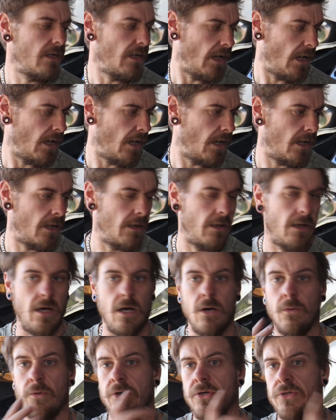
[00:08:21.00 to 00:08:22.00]
I
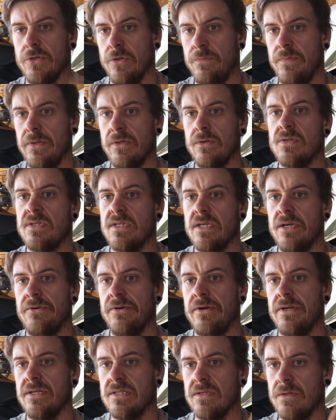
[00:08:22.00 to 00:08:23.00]
want to do build
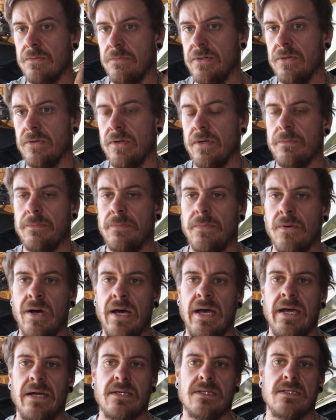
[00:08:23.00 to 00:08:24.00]
series on building
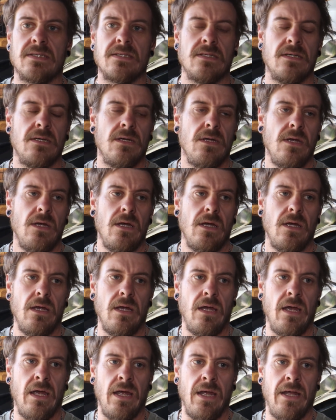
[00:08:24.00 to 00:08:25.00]
bikes,
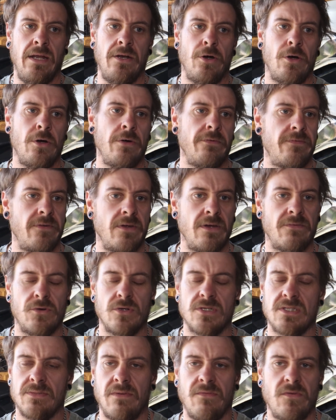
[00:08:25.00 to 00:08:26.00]
and hopefully I've
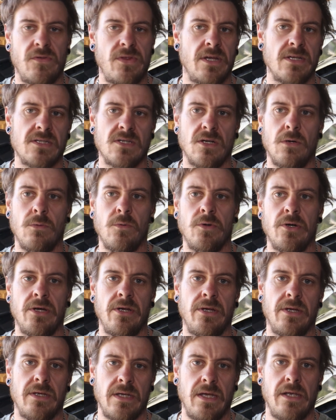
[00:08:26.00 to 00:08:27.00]
got some other things that I want
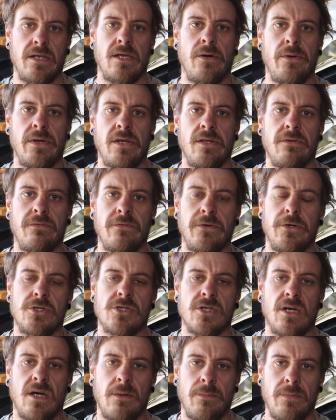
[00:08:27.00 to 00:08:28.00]
to get going in the
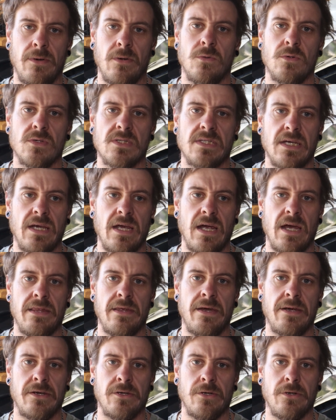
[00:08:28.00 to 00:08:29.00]
future, but we'll see how
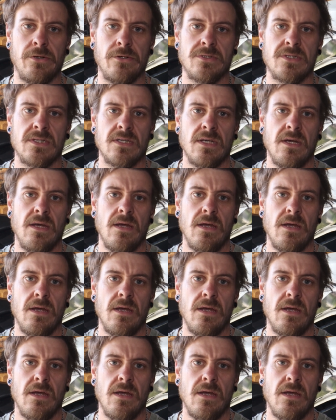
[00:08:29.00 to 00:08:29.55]
that goes.